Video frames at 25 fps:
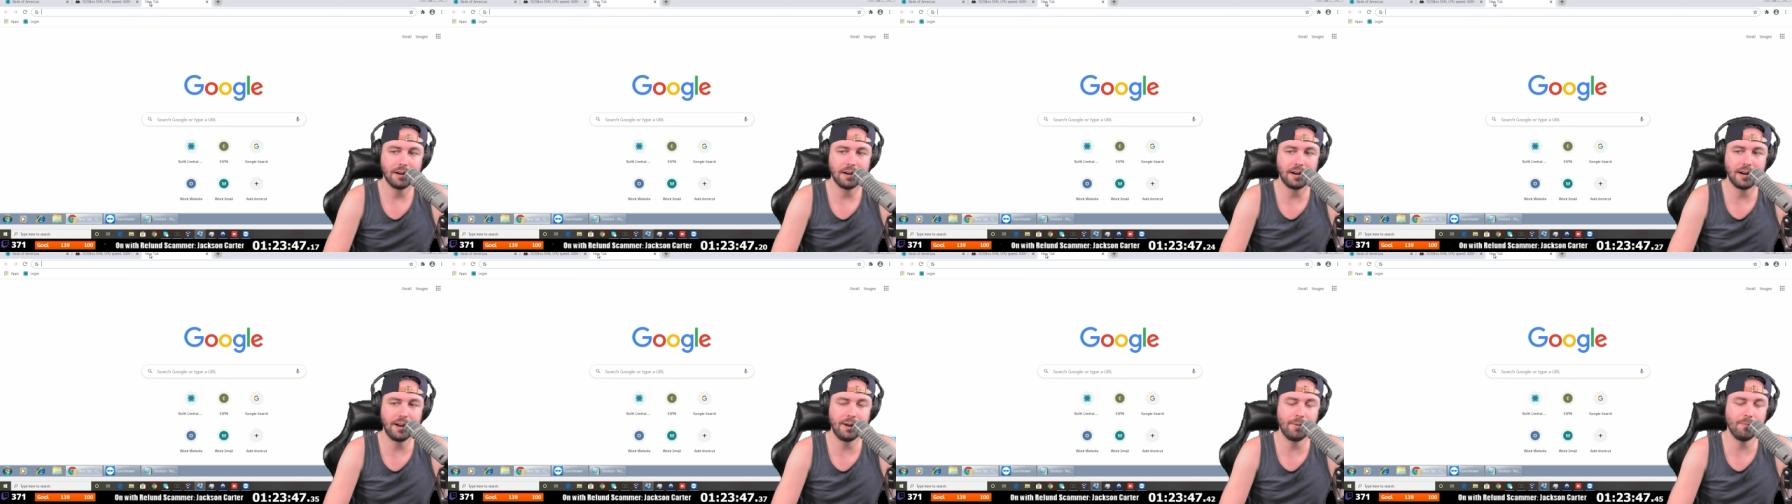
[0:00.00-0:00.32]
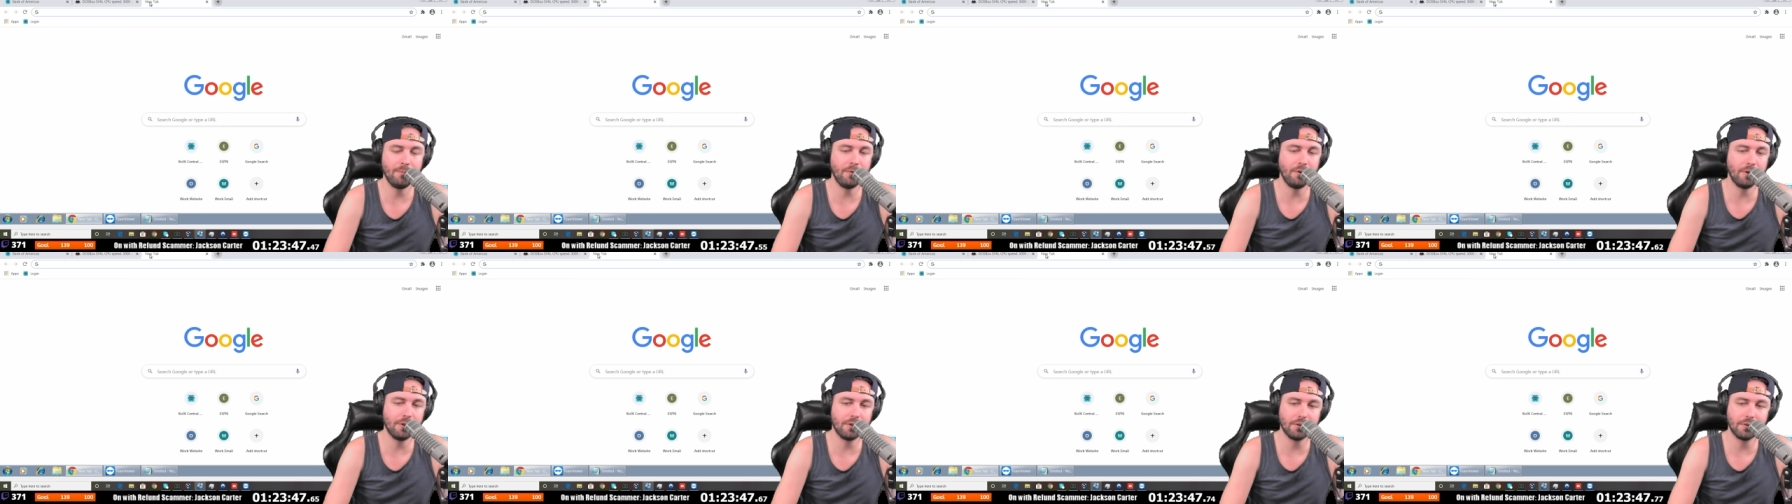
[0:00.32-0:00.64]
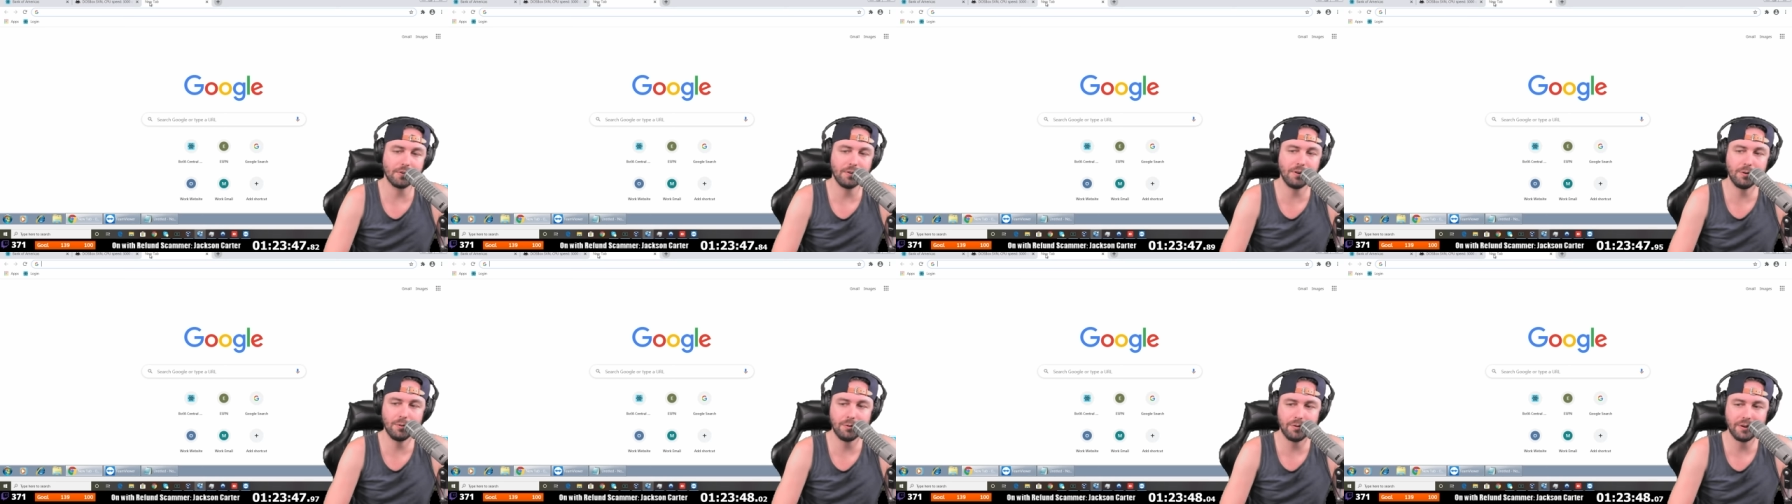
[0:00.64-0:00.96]
I'm yes,
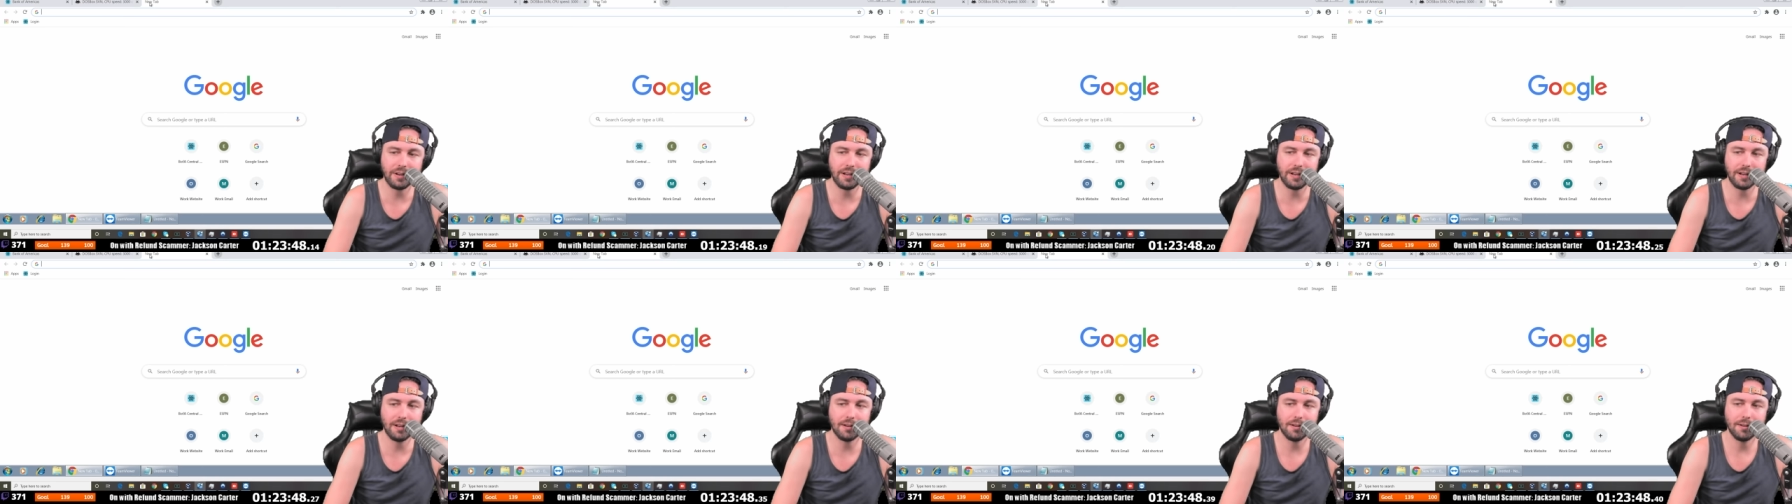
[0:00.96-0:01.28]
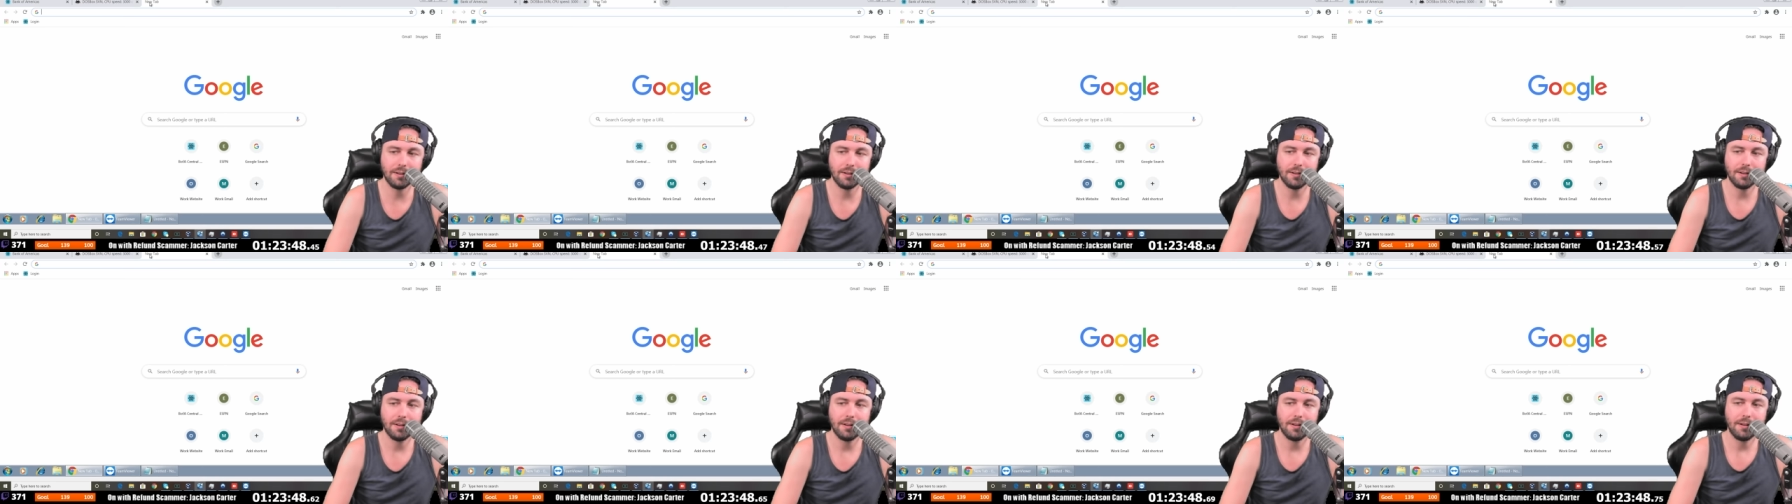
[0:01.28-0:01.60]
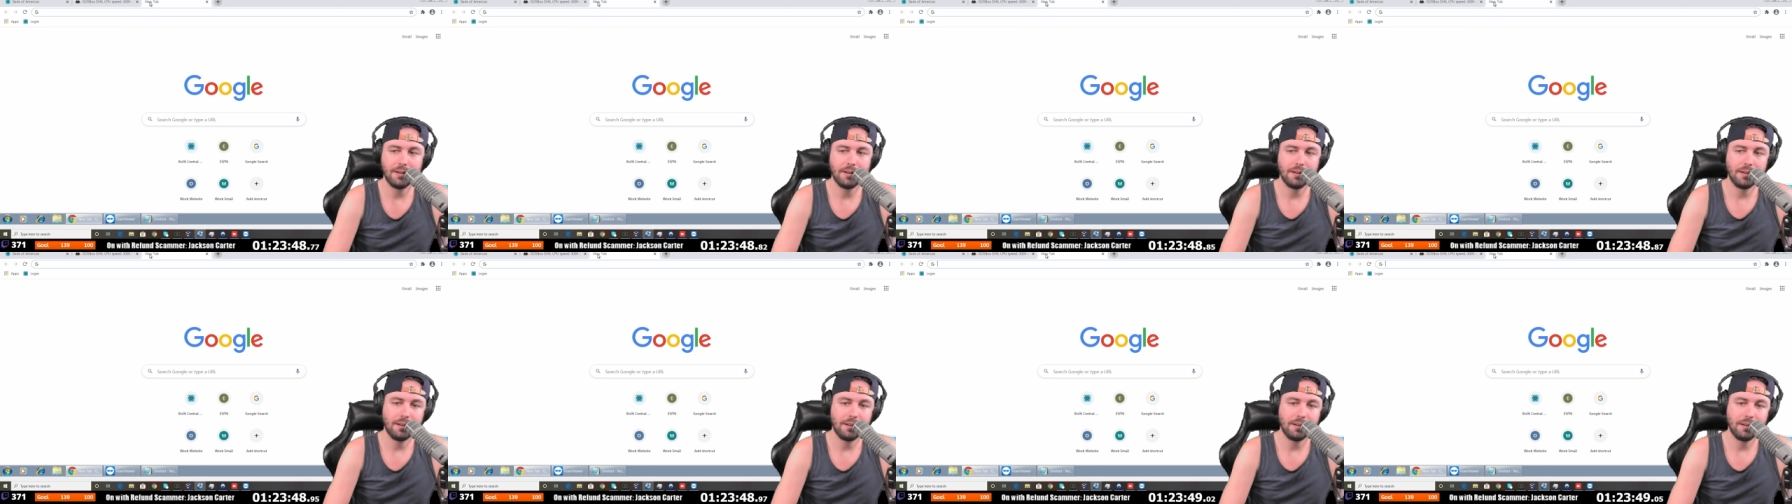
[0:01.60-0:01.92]
recruiting. Madam. I got up and sit it.